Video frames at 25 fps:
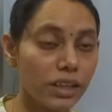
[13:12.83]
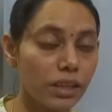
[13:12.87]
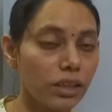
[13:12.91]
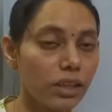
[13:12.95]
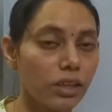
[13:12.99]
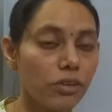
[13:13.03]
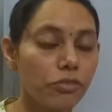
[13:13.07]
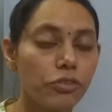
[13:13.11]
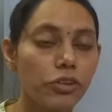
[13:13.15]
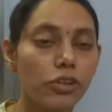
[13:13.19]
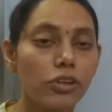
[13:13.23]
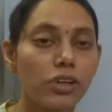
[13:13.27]

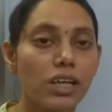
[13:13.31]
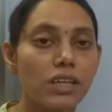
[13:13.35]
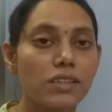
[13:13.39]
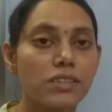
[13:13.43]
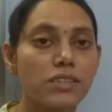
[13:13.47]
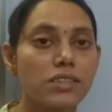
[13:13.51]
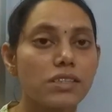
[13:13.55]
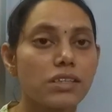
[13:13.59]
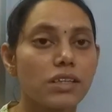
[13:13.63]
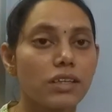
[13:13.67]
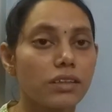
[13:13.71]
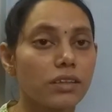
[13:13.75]
if you
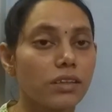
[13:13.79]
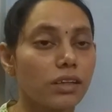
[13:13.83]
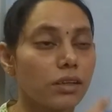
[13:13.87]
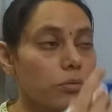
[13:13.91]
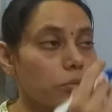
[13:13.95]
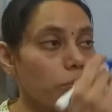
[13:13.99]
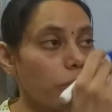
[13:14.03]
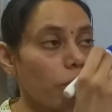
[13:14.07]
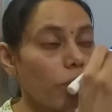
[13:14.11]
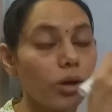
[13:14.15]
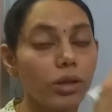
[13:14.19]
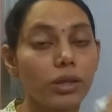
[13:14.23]
consider that
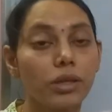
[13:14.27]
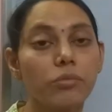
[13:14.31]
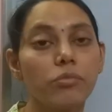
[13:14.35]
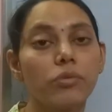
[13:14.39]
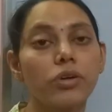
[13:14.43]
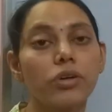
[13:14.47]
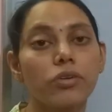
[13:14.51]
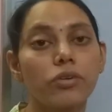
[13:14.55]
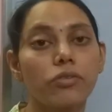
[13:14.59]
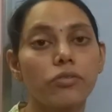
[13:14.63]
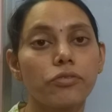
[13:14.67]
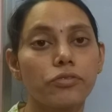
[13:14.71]

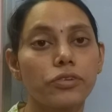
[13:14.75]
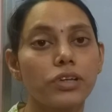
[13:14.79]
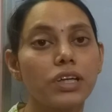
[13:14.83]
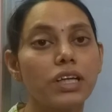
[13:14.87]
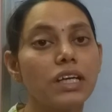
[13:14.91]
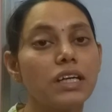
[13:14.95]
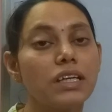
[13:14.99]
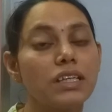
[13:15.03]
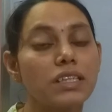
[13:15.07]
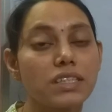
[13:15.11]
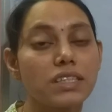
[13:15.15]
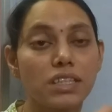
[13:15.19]
polymer of
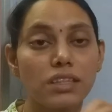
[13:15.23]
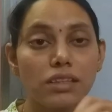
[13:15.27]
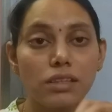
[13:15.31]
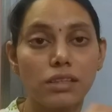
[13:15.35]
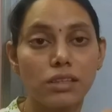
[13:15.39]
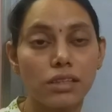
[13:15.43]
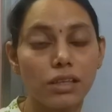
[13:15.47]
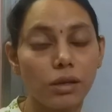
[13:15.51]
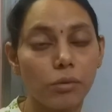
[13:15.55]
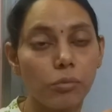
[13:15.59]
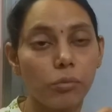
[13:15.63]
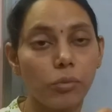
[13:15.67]

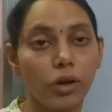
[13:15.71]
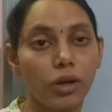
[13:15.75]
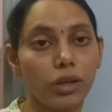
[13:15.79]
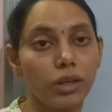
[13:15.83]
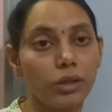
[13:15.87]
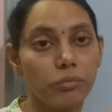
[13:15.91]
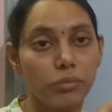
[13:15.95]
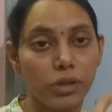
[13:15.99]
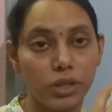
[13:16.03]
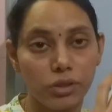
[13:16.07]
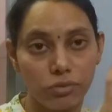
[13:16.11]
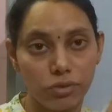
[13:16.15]
synthetic
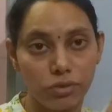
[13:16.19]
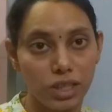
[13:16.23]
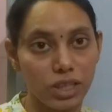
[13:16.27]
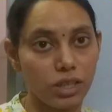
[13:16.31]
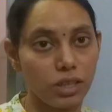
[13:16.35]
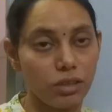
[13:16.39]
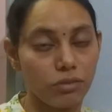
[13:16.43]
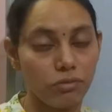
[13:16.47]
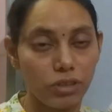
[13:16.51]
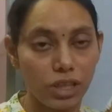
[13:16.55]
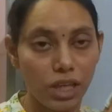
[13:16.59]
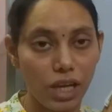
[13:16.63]
polymer
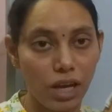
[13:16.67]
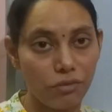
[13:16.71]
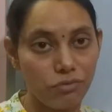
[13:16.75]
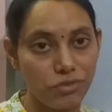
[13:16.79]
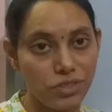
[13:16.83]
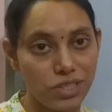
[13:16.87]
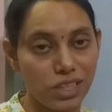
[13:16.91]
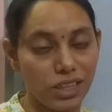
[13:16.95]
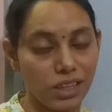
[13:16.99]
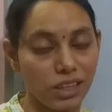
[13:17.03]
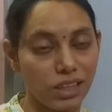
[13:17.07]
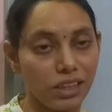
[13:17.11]
we have
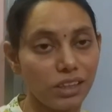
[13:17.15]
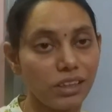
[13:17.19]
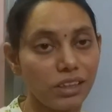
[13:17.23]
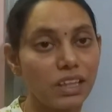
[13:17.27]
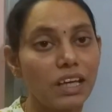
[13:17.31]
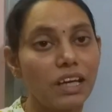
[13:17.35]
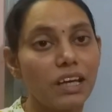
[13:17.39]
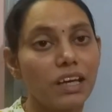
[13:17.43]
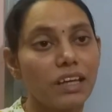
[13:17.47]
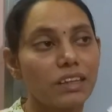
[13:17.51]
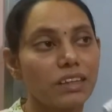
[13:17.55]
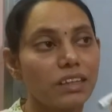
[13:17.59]
taken,
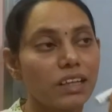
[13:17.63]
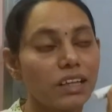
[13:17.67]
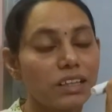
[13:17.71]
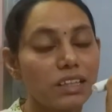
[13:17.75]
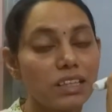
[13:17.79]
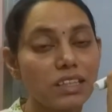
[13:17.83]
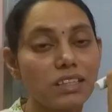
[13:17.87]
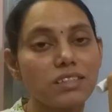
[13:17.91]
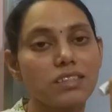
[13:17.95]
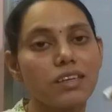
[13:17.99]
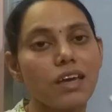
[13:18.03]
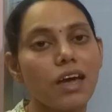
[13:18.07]
that
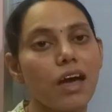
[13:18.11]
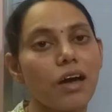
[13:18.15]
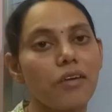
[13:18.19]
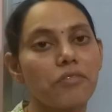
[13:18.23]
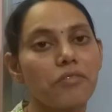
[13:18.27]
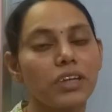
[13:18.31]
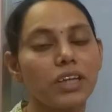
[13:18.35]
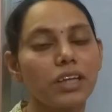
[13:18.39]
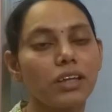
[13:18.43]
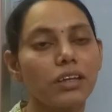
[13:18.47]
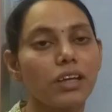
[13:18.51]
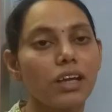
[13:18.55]
is
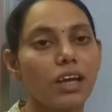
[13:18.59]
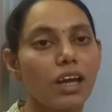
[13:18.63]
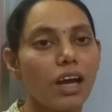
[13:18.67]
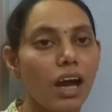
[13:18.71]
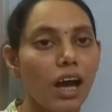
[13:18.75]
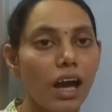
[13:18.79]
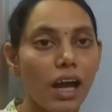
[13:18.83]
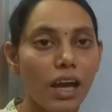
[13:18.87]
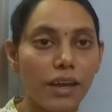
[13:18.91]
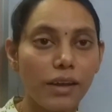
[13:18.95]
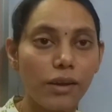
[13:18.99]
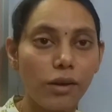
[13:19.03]
having
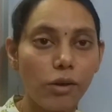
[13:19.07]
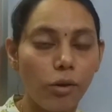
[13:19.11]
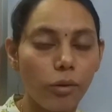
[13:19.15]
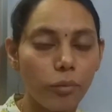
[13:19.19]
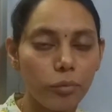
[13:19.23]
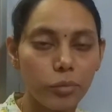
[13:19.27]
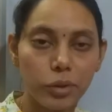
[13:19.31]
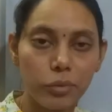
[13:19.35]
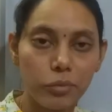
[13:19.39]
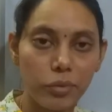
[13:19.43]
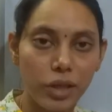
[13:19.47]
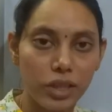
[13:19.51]
high
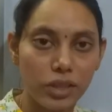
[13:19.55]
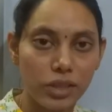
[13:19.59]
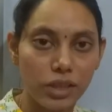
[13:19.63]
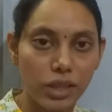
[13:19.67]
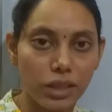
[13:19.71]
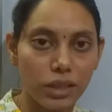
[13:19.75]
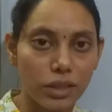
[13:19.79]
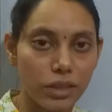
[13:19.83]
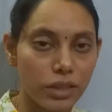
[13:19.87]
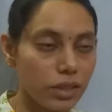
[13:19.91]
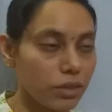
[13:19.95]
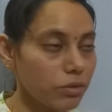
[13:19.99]

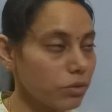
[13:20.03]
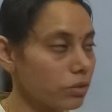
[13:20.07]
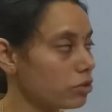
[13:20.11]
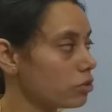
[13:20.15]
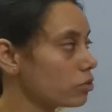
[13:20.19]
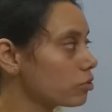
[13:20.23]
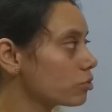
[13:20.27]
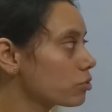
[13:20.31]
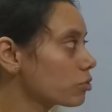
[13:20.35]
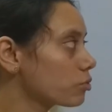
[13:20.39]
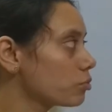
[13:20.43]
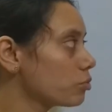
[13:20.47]
complementarity,
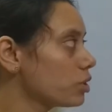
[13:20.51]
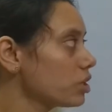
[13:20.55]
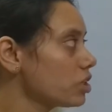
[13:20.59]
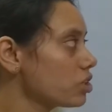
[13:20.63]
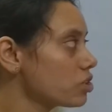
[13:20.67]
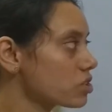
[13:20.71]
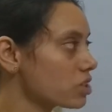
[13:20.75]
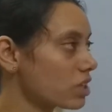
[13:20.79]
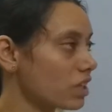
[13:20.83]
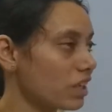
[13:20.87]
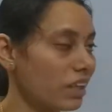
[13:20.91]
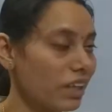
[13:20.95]
due to
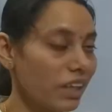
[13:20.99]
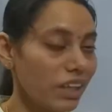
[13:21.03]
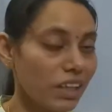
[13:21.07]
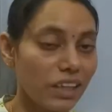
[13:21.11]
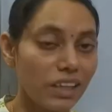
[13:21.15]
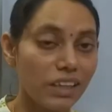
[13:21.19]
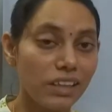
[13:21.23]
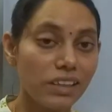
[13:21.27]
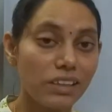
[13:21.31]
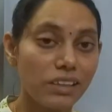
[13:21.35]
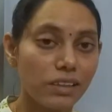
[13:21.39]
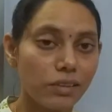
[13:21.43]
which
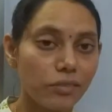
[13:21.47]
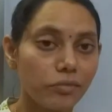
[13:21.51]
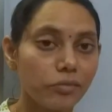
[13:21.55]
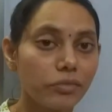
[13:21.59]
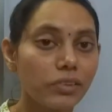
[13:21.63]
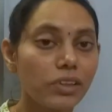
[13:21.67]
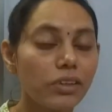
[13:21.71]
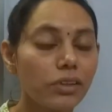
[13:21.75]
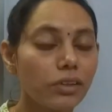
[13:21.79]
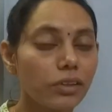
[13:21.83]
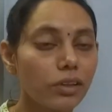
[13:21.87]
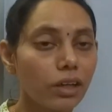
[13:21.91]
it
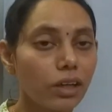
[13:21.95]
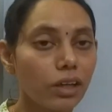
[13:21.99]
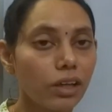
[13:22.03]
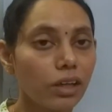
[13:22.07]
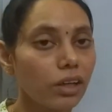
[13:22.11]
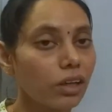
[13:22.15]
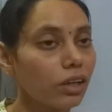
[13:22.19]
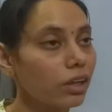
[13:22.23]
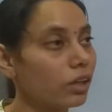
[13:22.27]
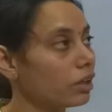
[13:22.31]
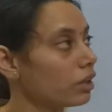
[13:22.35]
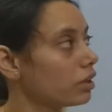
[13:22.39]

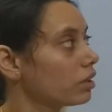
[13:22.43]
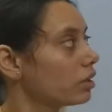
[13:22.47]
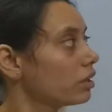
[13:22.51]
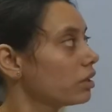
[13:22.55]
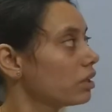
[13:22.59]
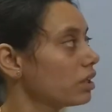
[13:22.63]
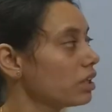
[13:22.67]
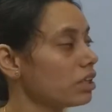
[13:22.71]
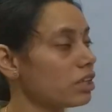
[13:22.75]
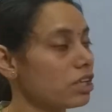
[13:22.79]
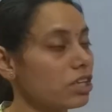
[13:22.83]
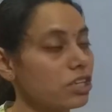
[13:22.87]

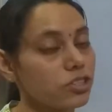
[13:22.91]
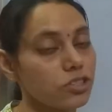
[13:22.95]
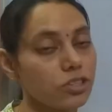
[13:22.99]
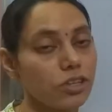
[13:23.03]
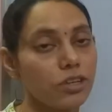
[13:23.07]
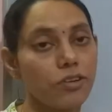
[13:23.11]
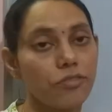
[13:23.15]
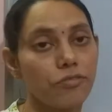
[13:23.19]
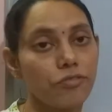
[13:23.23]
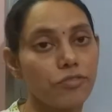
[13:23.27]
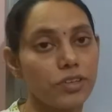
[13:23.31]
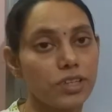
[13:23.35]

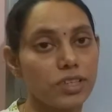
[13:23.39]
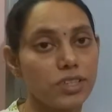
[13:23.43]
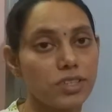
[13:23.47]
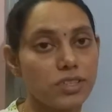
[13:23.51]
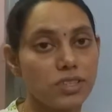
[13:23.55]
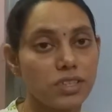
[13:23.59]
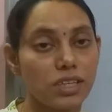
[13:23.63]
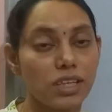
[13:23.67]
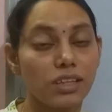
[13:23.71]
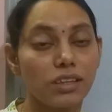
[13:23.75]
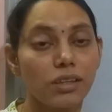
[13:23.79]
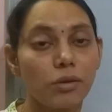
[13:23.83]
renatured
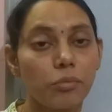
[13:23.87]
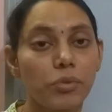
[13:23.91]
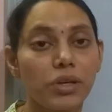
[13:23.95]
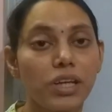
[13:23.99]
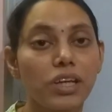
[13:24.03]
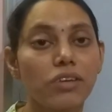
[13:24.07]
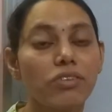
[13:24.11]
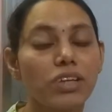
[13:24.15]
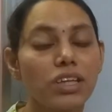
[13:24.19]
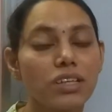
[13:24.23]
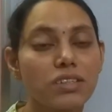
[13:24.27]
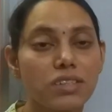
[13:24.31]
first in the
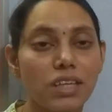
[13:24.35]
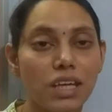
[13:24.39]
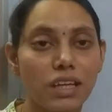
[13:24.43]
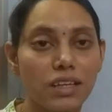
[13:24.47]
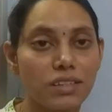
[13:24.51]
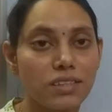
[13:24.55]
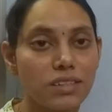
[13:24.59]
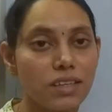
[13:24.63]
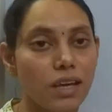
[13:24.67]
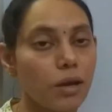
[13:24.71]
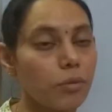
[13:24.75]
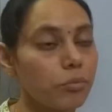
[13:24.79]
previous
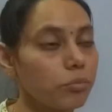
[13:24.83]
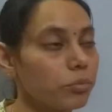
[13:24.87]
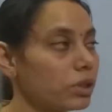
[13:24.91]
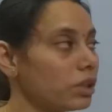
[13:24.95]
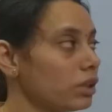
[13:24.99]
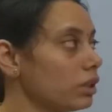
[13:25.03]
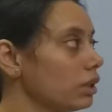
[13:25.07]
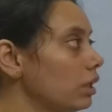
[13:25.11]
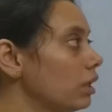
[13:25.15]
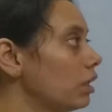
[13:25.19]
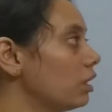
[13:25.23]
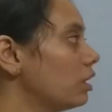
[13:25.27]

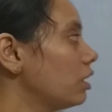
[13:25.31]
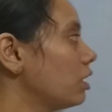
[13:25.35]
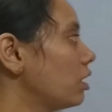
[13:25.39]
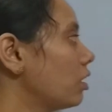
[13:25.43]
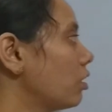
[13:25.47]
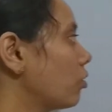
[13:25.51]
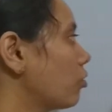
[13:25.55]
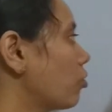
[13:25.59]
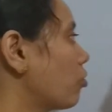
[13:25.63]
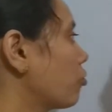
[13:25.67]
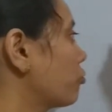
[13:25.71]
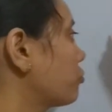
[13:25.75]
example
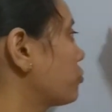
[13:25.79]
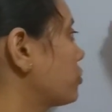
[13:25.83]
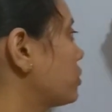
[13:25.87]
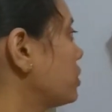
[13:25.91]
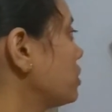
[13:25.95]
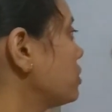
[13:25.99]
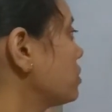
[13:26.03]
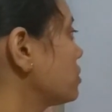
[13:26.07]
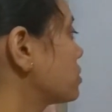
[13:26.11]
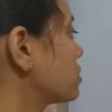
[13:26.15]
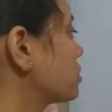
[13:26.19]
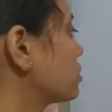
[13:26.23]
of
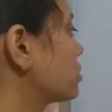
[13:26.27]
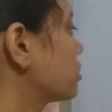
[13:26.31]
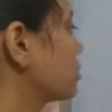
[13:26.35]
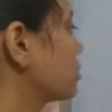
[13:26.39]
this